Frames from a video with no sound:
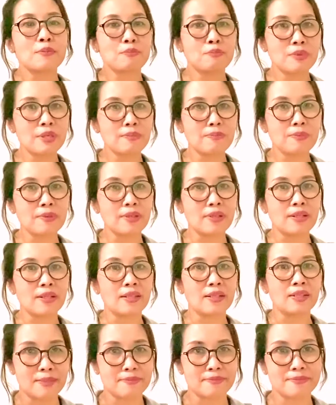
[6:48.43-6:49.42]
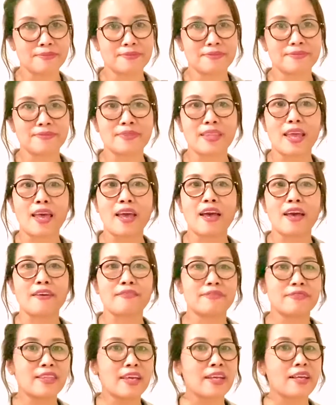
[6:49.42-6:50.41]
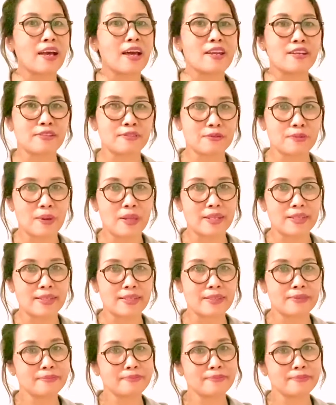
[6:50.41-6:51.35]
people that have that kind of quality.